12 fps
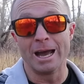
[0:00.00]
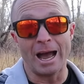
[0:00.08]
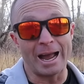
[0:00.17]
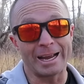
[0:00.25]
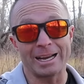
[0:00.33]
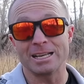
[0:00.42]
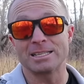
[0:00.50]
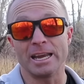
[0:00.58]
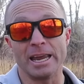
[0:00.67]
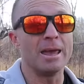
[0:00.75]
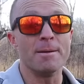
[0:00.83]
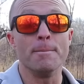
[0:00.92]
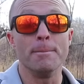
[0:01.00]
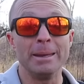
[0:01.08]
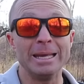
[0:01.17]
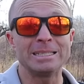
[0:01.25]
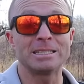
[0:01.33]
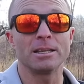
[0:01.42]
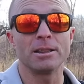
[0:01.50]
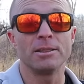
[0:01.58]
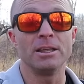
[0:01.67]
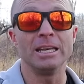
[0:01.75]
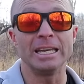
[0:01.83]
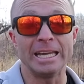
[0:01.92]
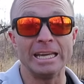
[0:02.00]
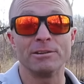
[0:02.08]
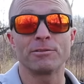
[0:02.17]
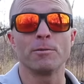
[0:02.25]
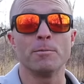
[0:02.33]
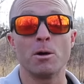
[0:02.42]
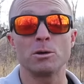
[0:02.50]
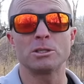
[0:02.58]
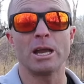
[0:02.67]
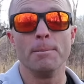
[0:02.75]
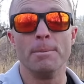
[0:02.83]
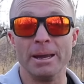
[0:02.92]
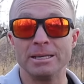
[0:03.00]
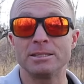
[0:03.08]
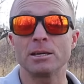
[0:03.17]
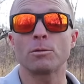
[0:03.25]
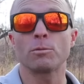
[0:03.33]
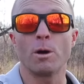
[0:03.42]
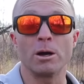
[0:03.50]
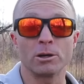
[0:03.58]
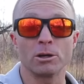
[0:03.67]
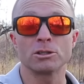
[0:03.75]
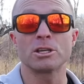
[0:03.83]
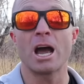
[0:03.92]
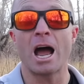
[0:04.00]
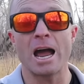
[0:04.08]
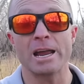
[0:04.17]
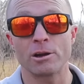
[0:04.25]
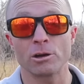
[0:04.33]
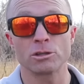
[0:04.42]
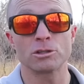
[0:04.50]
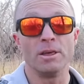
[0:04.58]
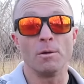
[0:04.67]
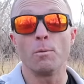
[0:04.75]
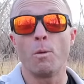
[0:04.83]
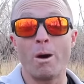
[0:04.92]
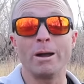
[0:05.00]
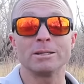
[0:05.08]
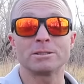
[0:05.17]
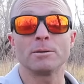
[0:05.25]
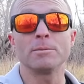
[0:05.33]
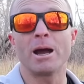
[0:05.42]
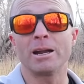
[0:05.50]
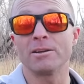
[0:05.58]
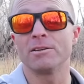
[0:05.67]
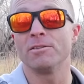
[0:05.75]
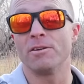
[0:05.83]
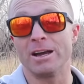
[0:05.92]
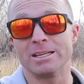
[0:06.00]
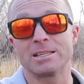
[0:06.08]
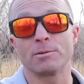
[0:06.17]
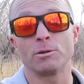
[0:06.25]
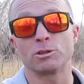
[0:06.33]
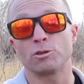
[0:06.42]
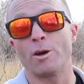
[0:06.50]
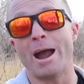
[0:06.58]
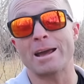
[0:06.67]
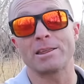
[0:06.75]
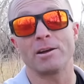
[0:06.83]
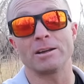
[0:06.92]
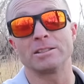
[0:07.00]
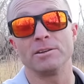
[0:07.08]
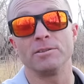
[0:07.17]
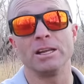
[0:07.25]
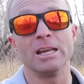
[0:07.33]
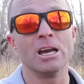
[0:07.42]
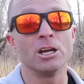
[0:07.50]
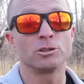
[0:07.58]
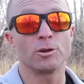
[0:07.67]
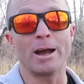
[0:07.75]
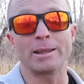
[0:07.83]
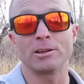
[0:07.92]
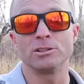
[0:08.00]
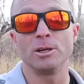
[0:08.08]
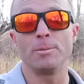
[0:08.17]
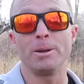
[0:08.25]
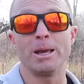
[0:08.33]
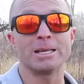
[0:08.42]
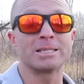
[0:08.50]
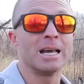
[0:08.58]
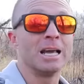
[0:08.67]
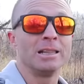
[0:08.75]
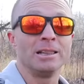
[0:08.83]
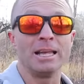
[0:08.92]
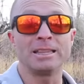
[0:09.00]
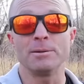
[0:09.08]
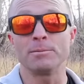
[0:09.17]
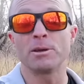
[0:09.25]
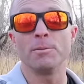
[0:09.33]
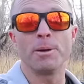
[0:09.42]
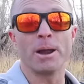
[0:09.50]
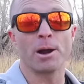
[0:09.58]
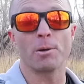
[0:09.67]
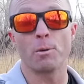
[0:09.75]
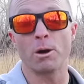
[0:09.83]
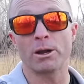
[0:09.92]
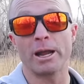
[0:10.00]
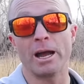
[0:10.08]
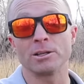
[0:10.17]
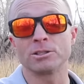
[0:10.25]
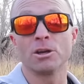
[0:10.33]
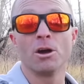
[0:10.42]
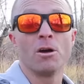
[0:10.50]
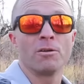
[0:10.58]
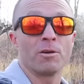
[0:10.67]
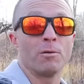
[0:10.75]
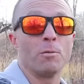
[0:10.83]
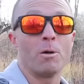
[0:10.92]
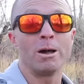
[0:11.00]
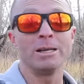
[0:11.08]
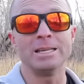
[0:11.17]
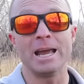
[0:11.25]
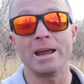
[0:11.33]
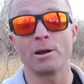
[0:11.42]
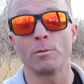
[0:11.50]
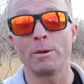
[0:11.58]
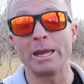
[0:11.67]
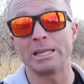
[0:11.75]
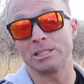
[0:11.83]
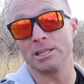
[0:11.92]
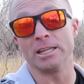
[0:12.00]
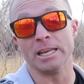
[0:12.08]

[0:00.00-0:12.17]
I gotta say, it meets the need for most basic runners, hikers that want some kind of device that will track their activity, track their GPS, let them compare workouts from one day or week to the